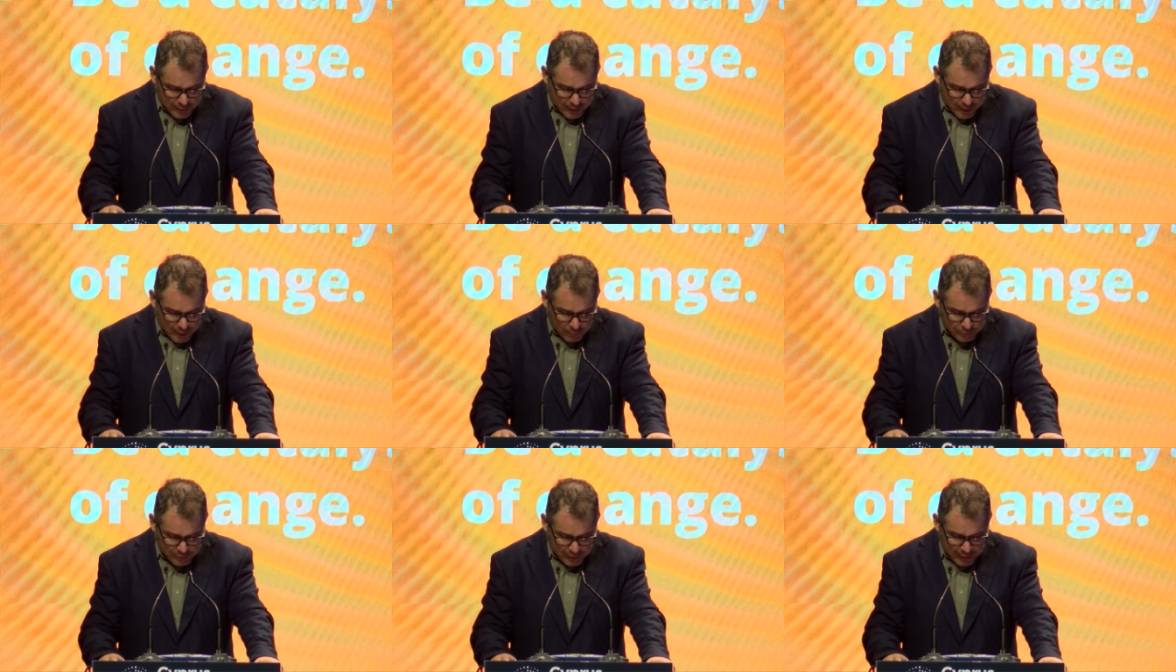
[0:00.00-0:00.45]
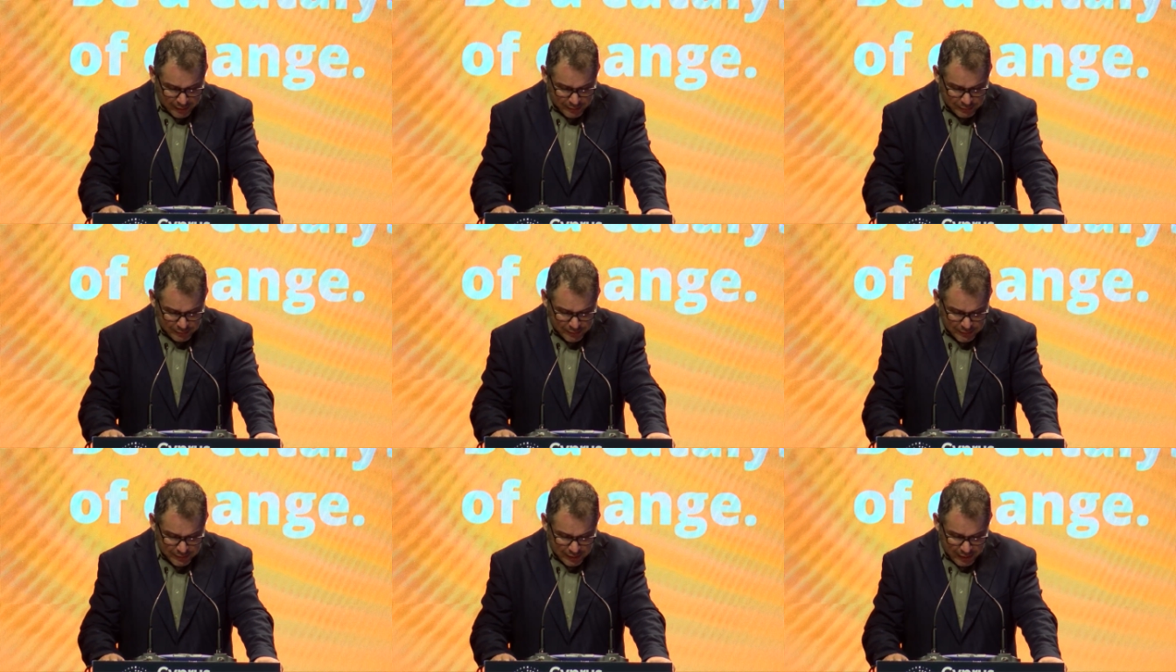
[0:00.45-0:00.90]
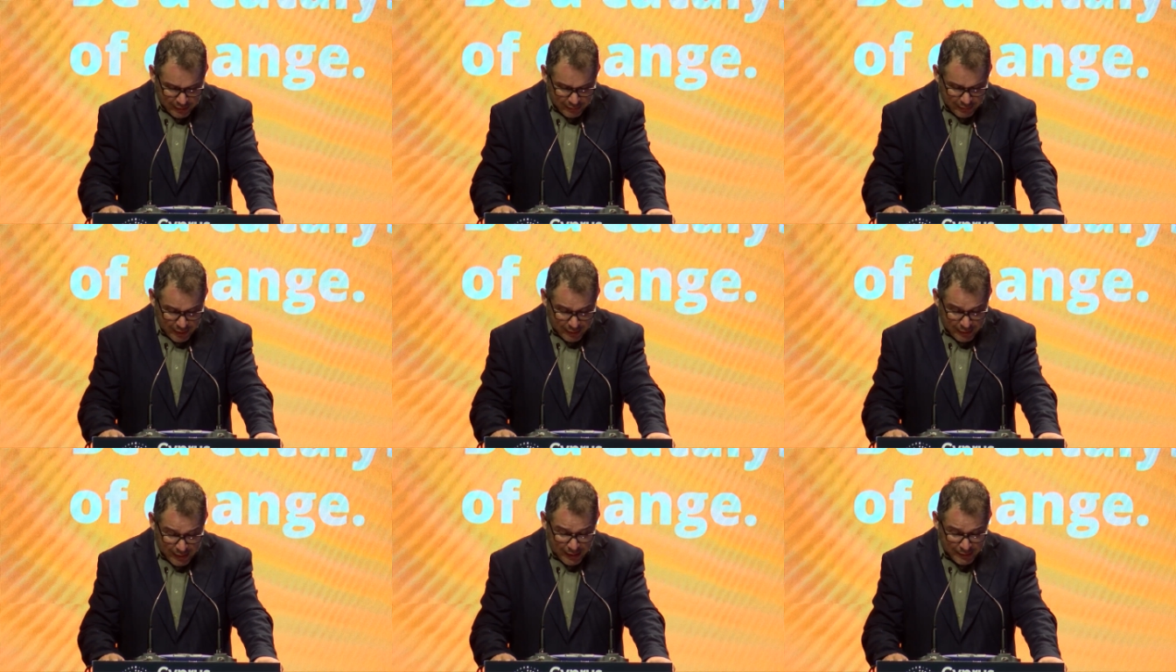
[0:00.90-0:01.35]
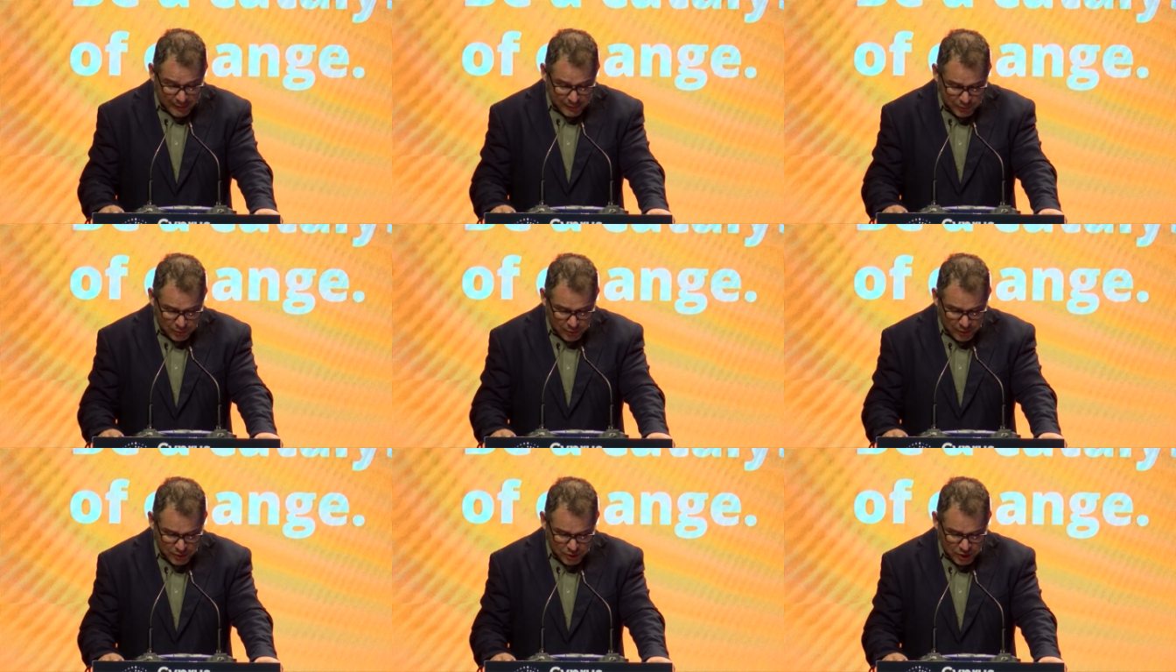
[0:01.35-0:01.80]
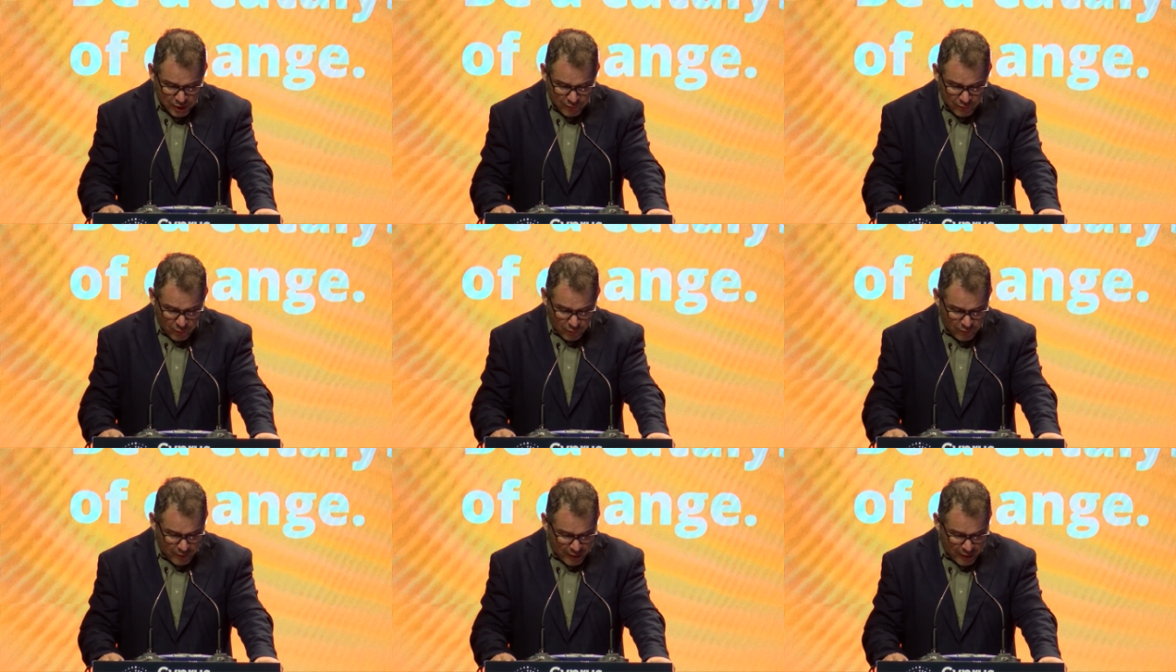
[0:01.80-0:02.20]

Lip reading: I would like to say that, Editor-in-Chief of